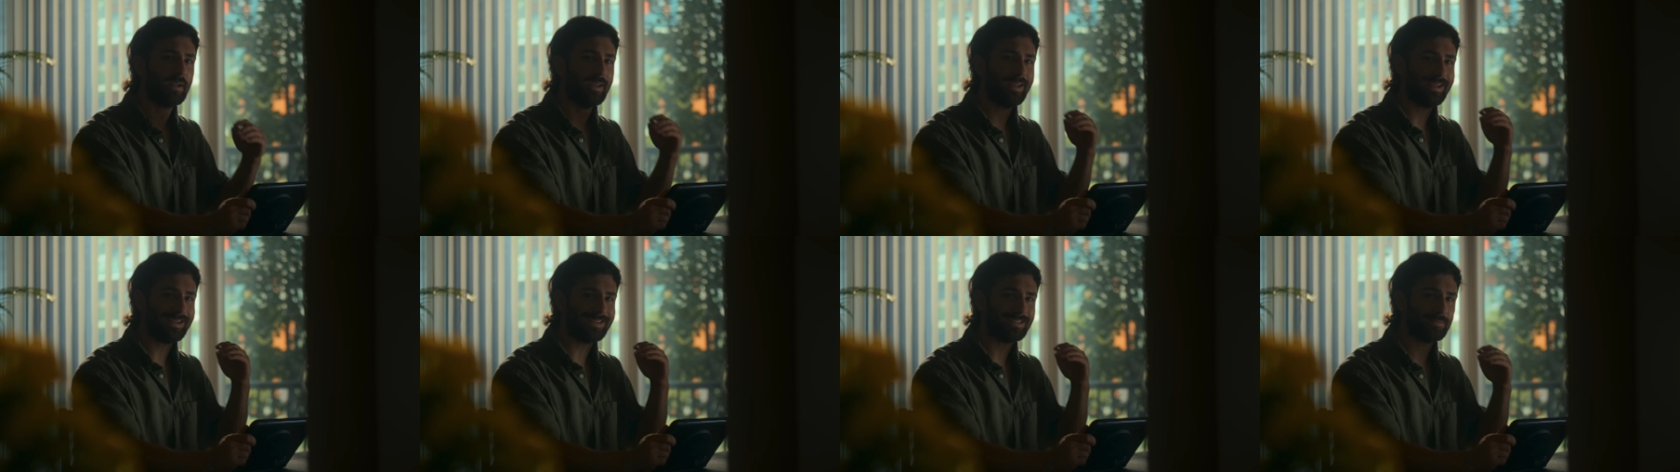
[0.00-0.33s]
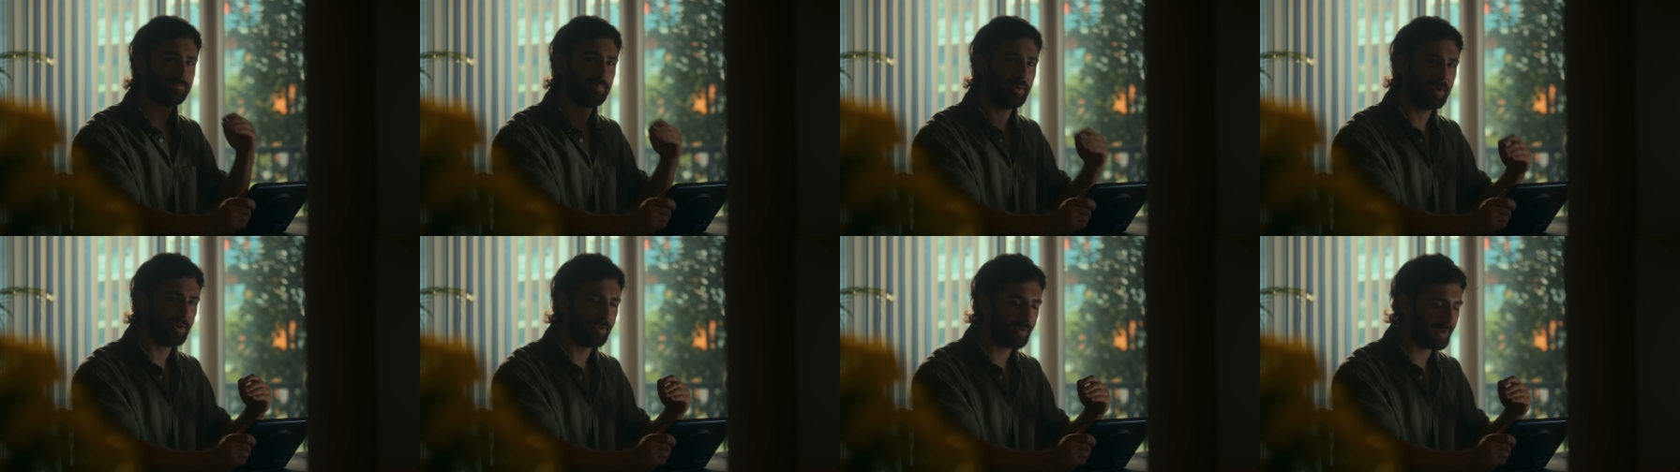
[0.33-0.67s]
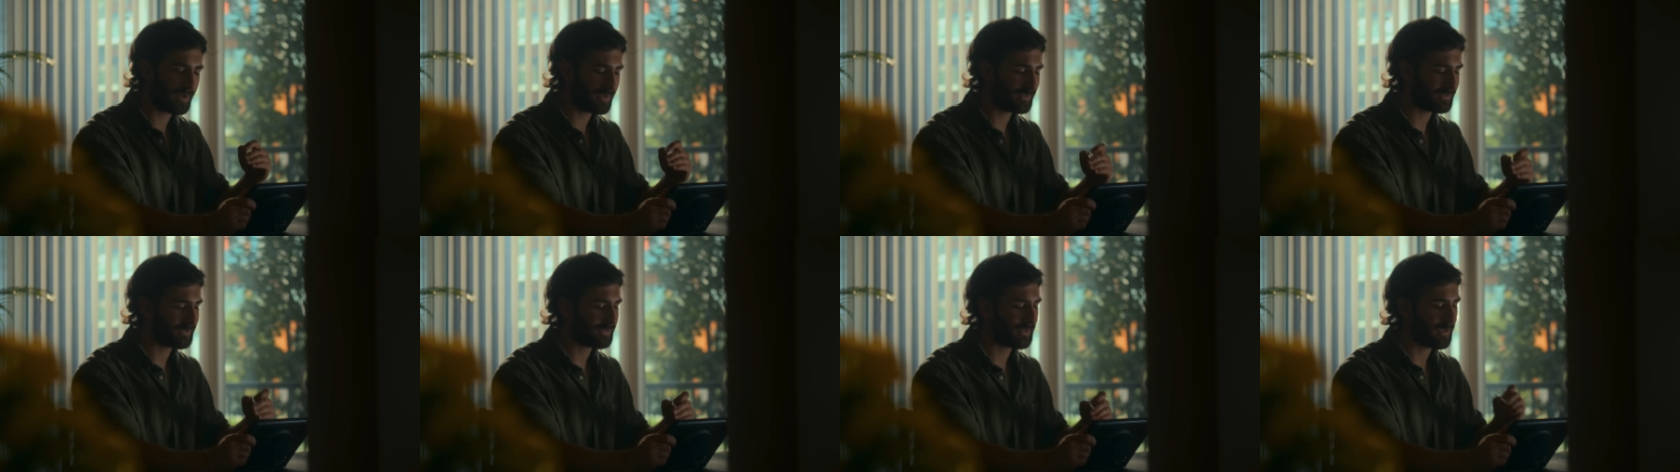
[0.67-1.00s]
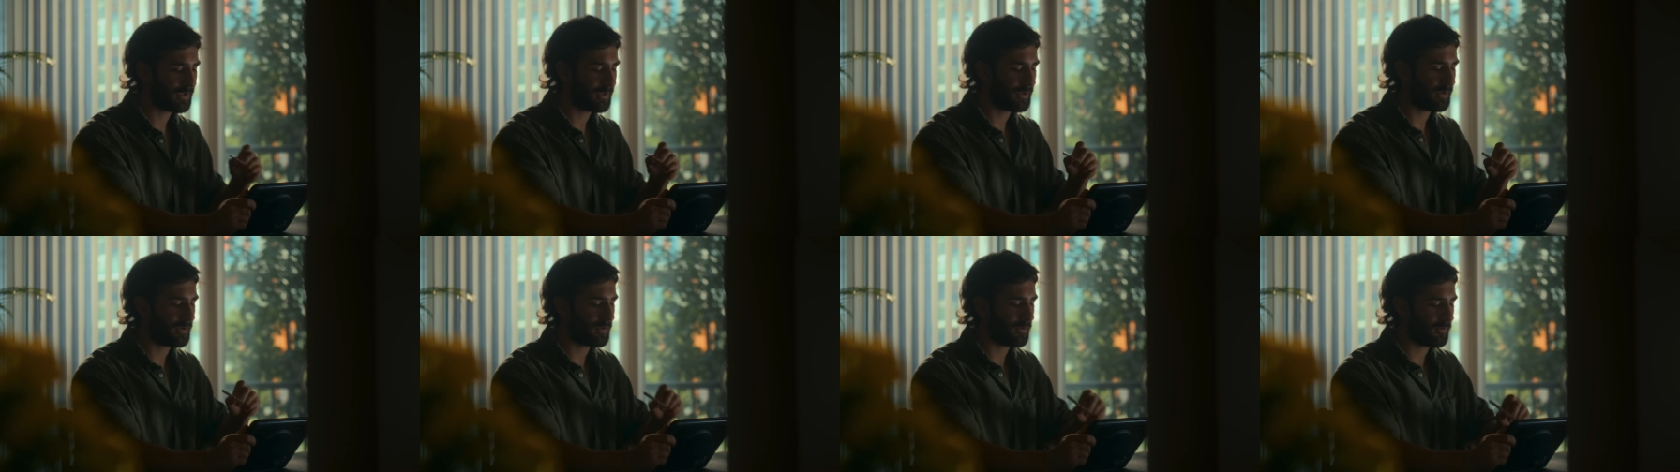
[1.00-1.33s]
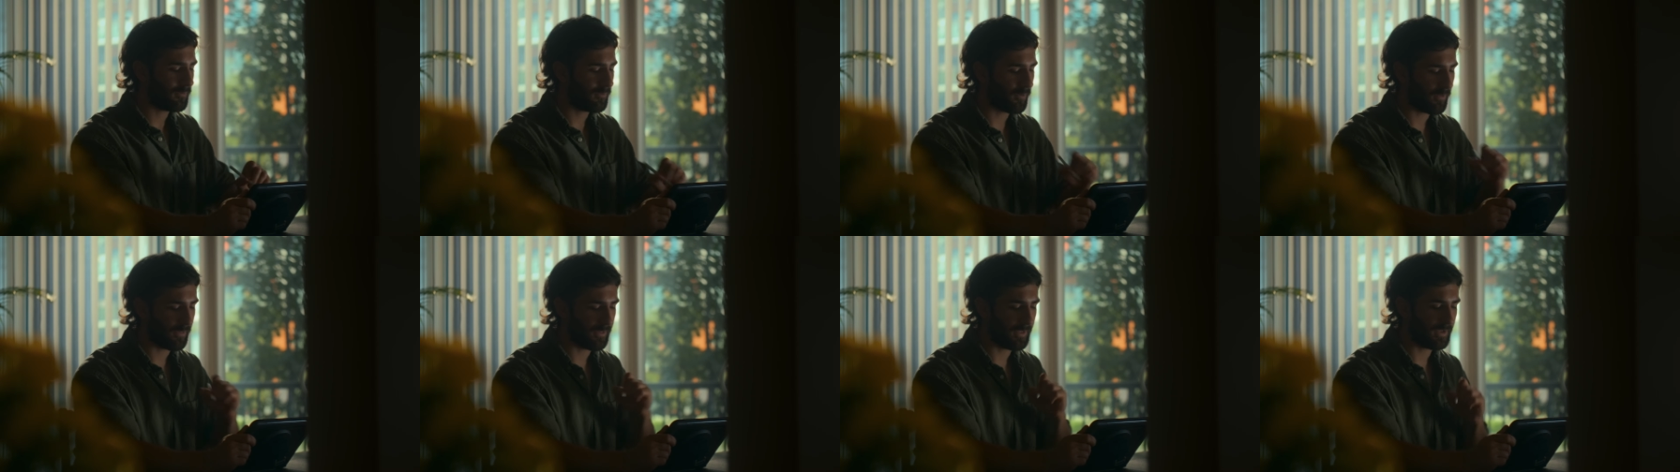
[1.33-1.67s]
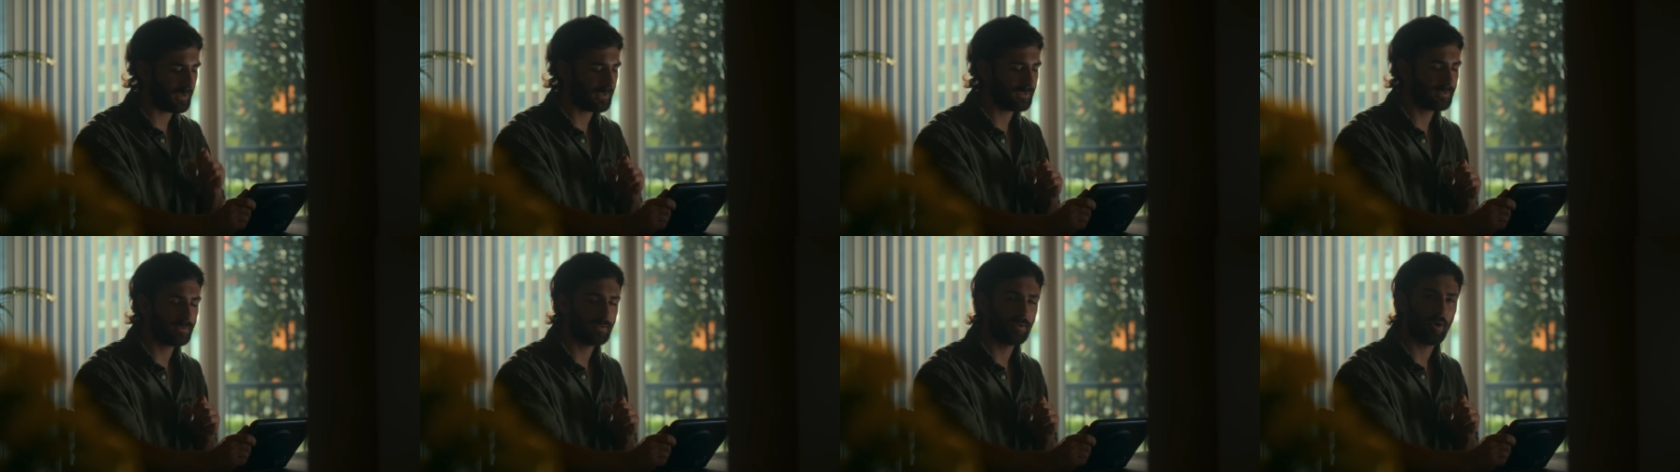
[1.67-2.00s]
experience for
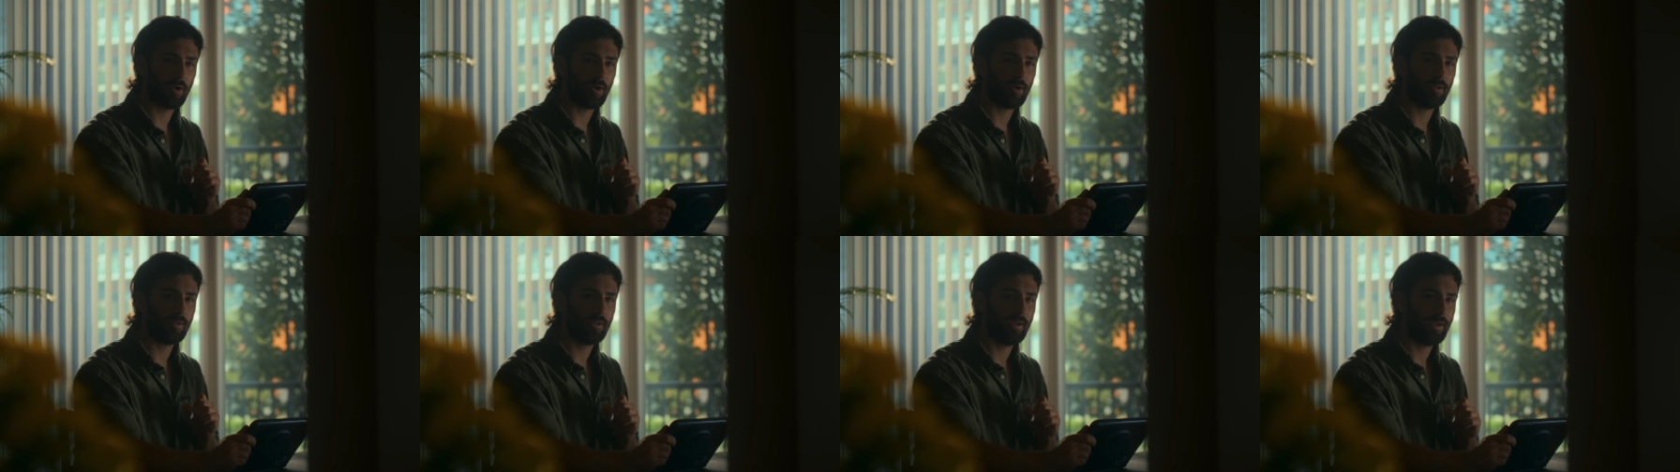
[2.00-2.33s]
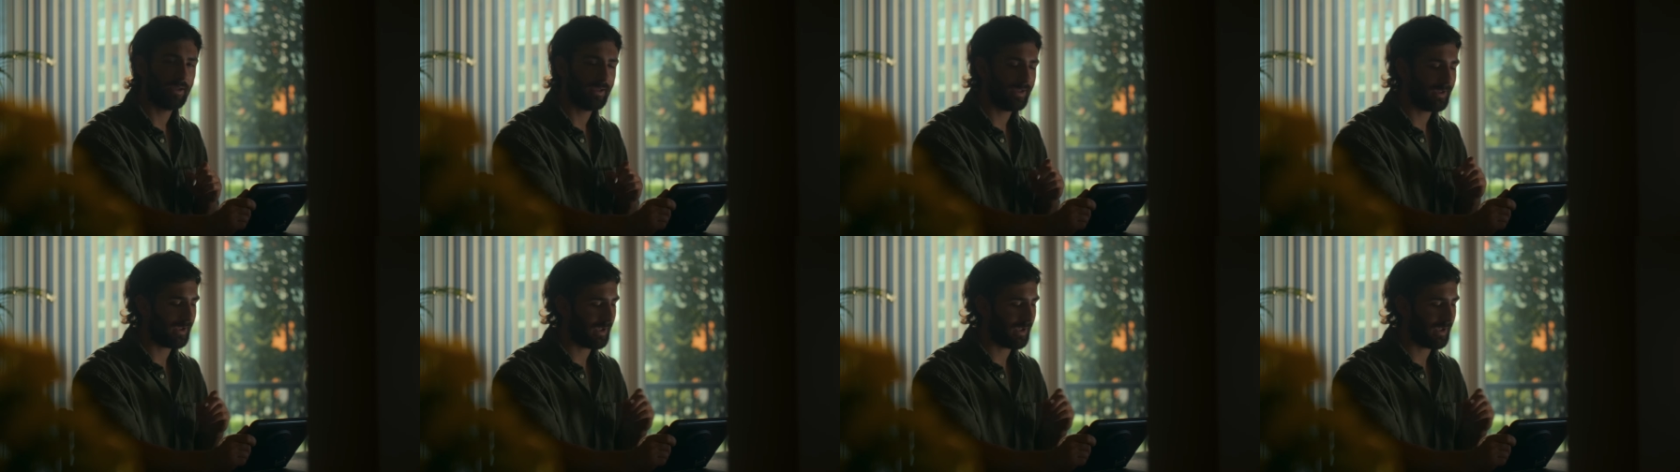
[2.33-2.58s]
this girl,